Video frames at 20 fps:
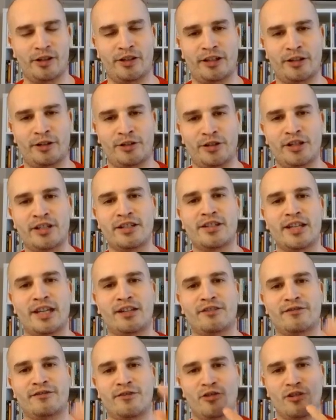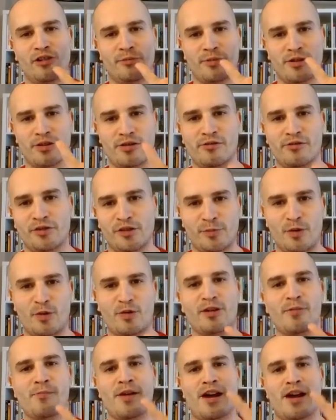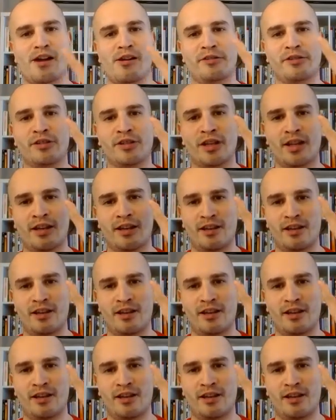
on your intake form you, you spoke about